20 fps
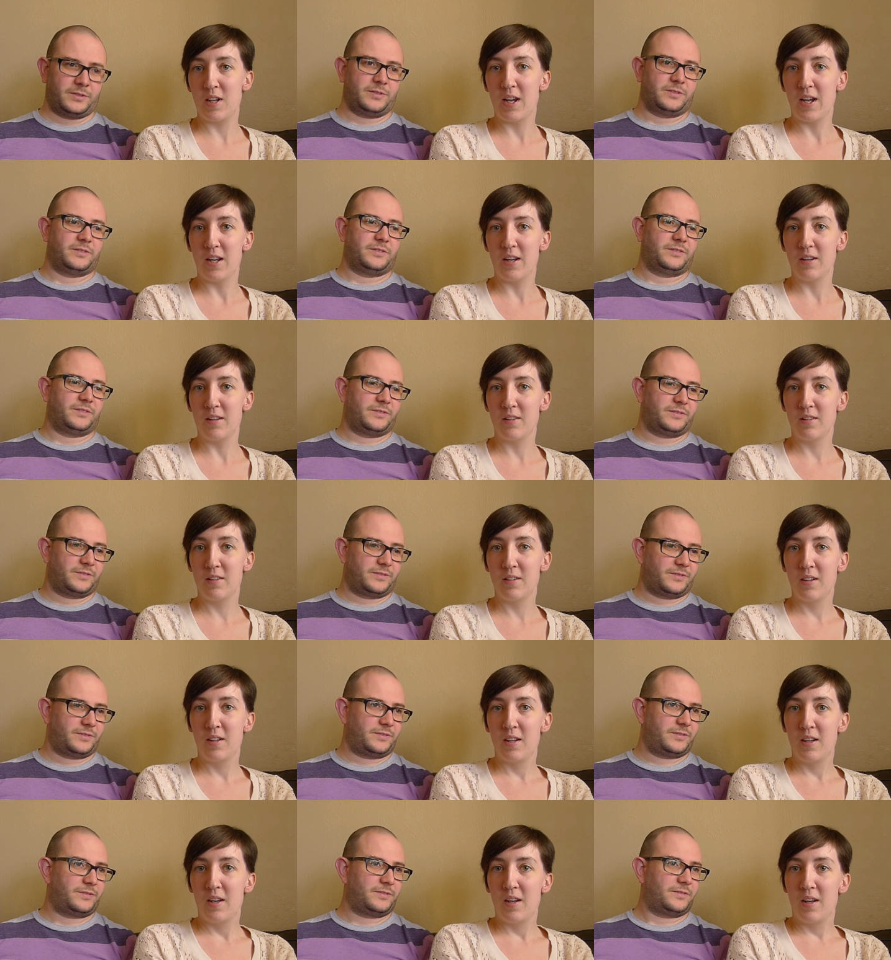Speaker 1: and
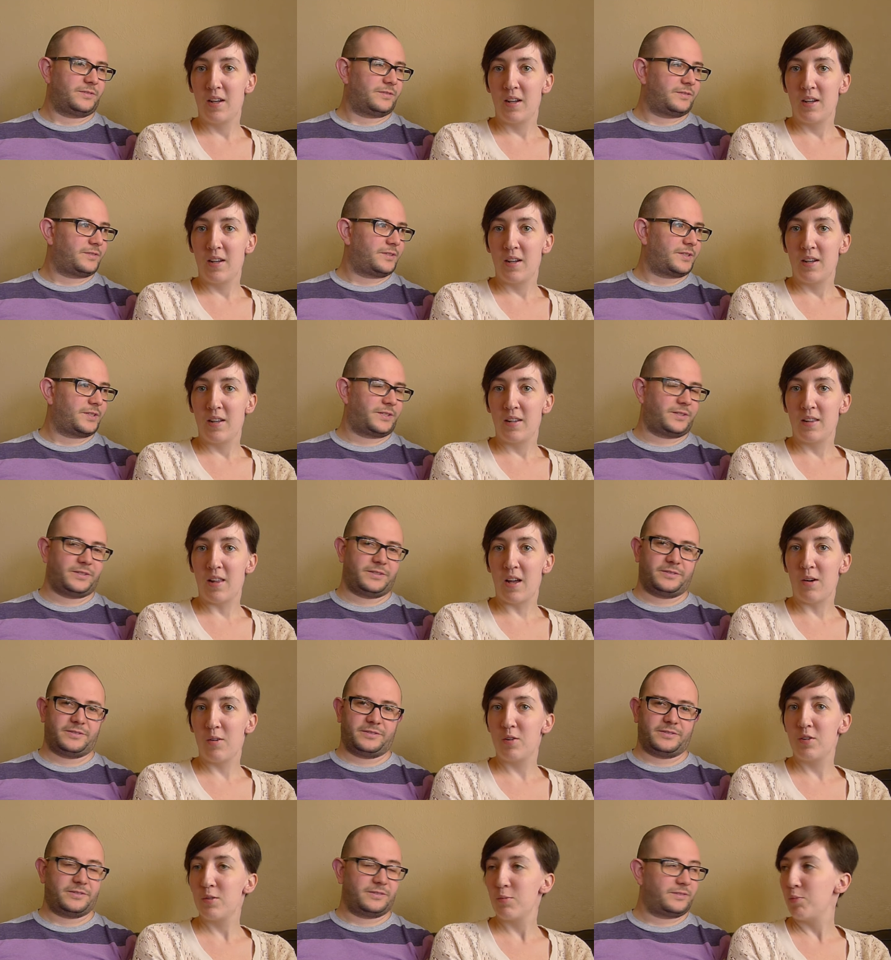
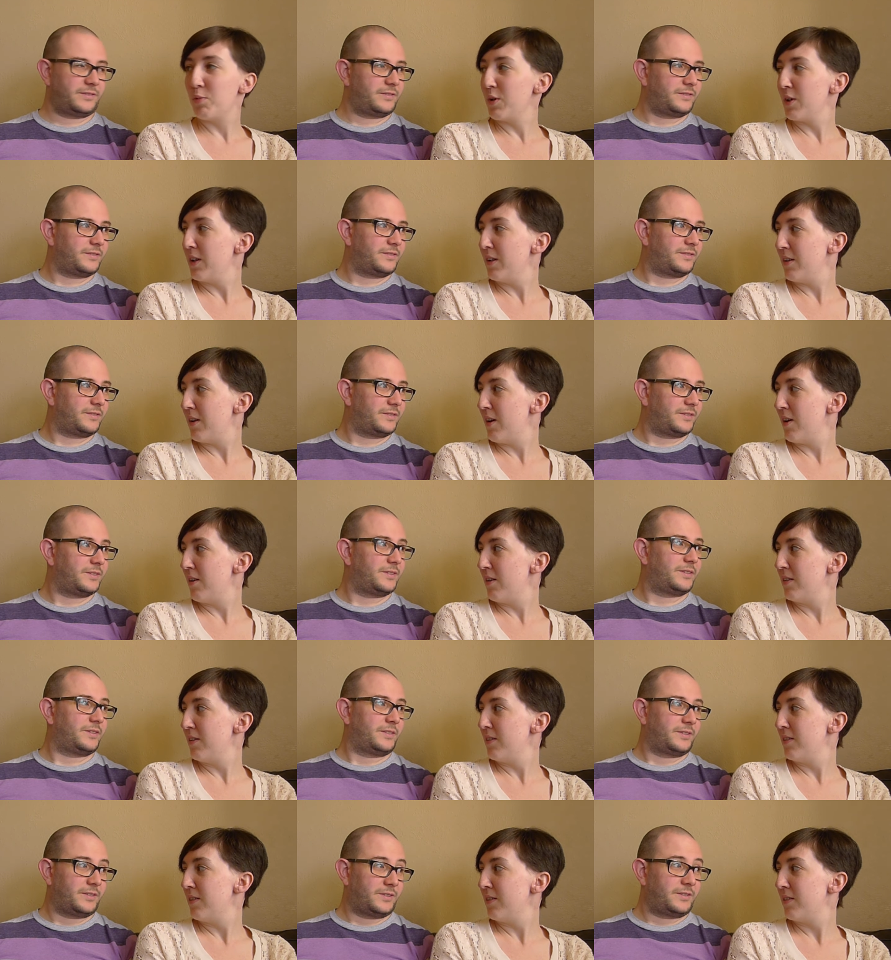that was a pretty
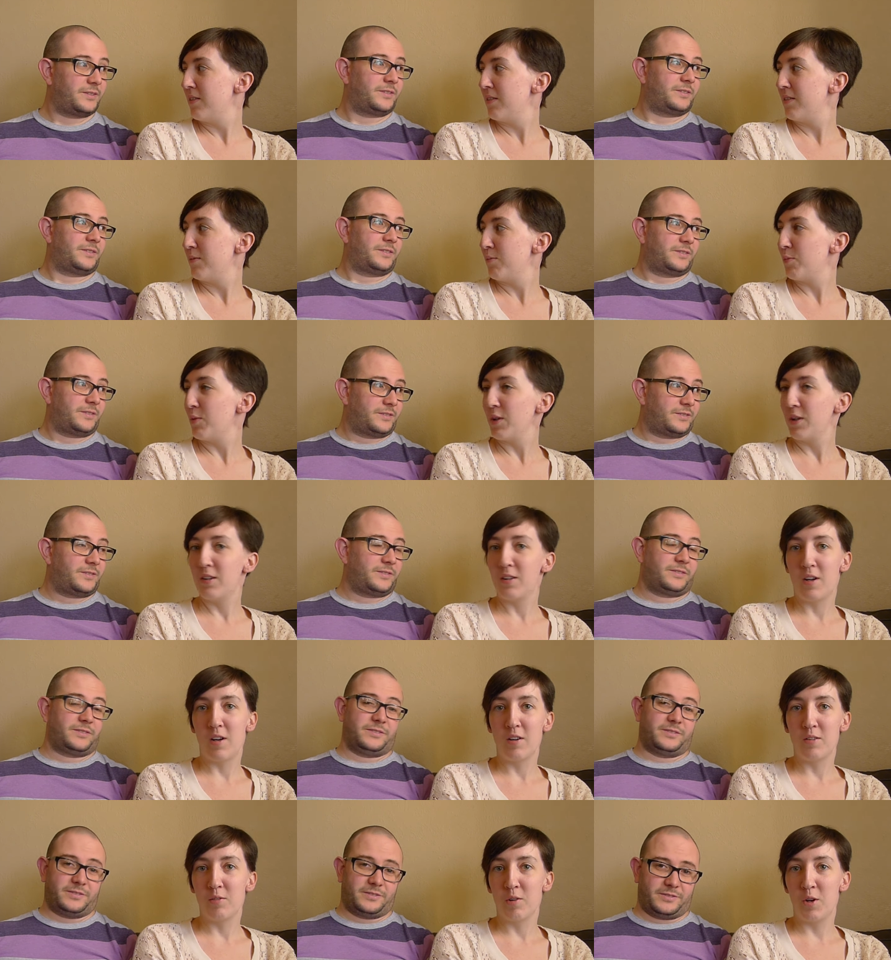long, pretty
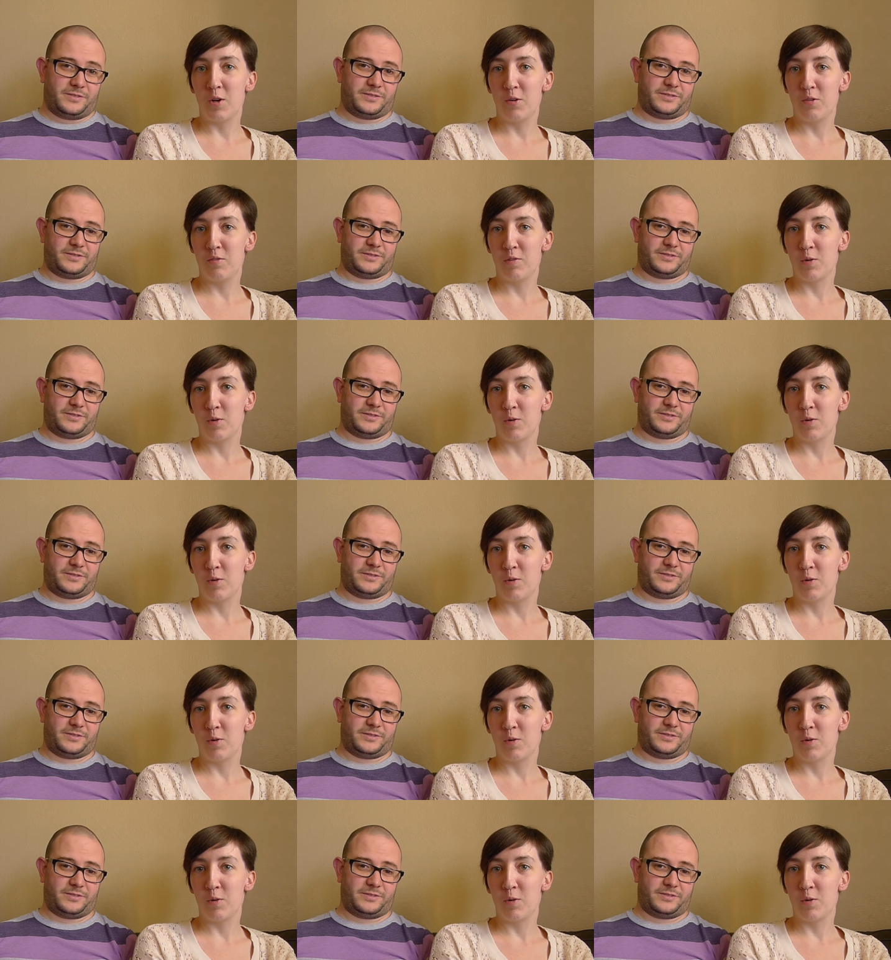long road.